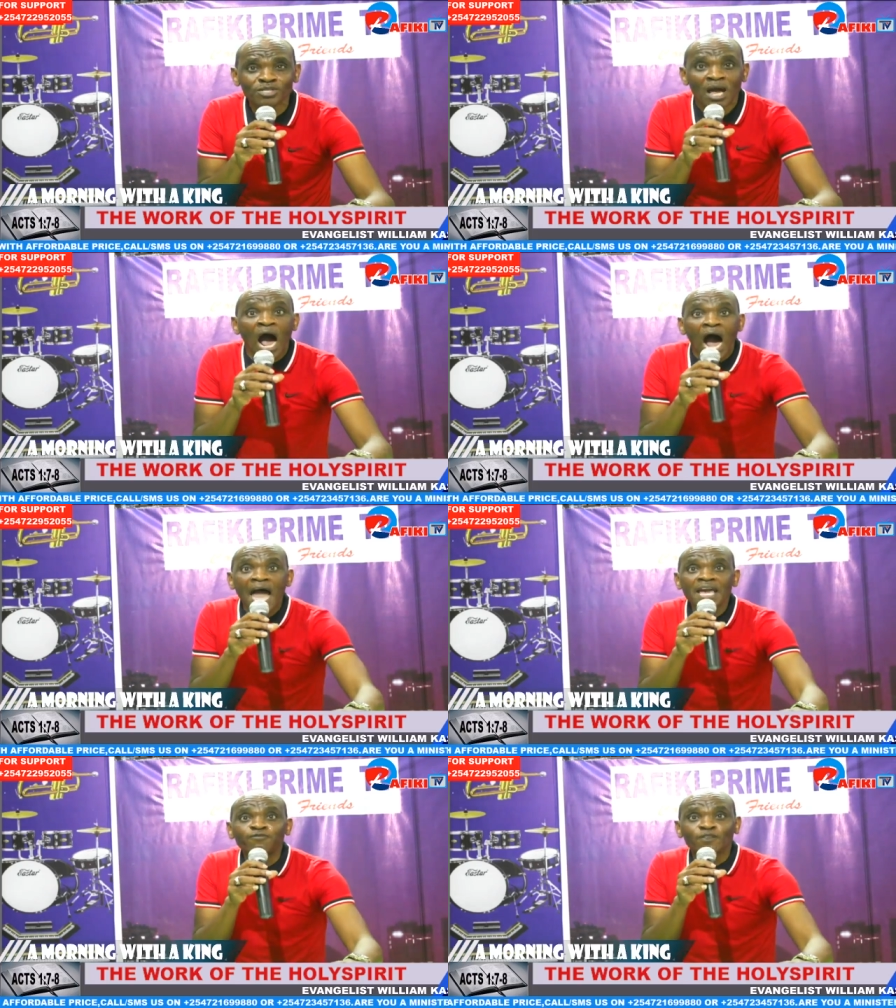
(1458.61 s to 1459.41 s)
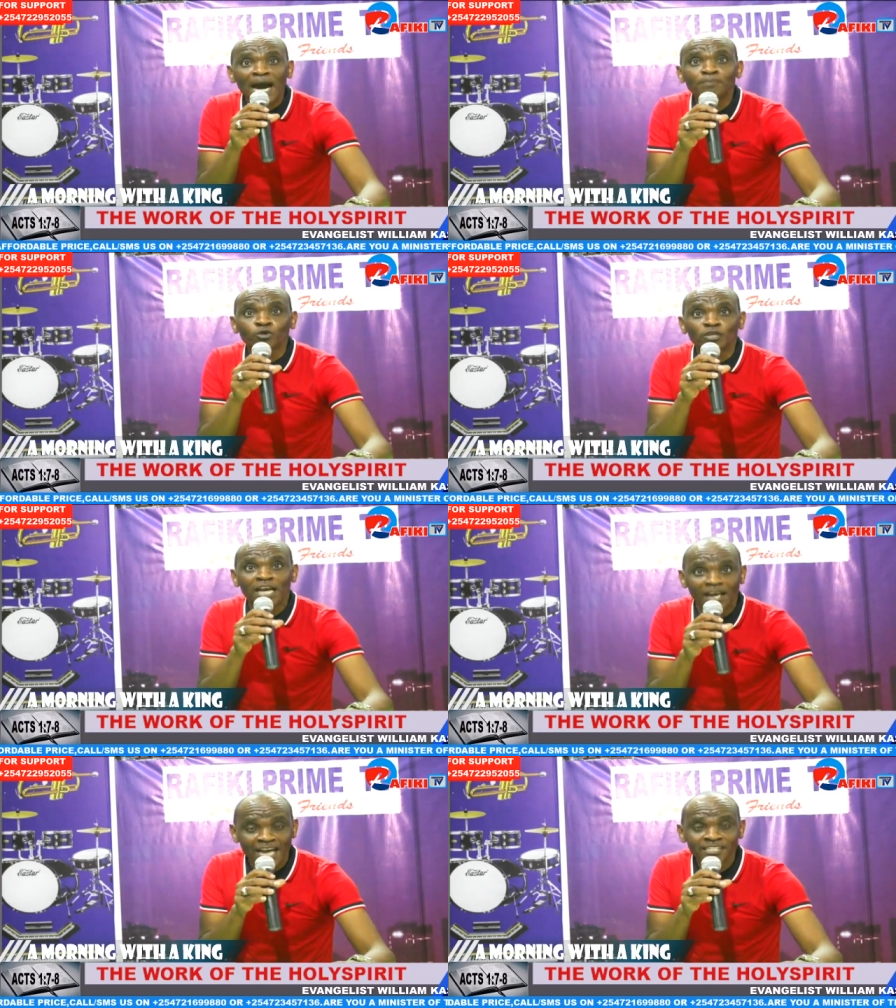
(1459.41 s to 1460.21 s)
I have come to
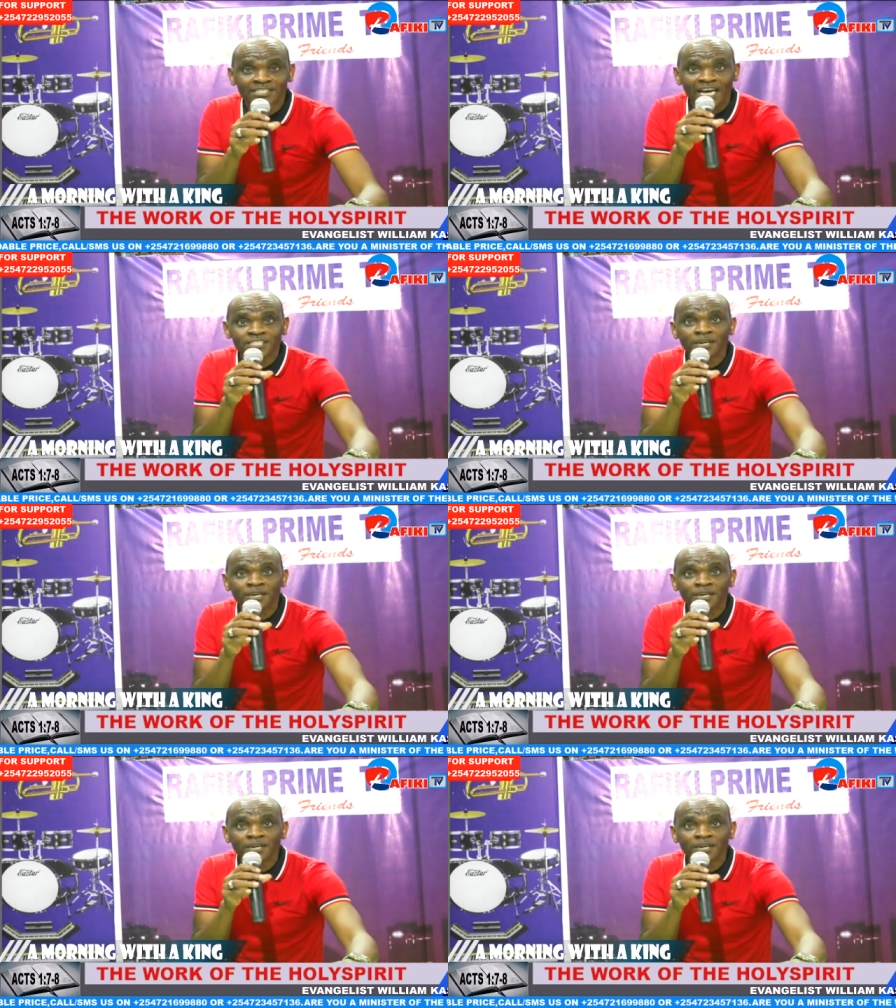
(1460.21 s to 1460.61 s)
realize that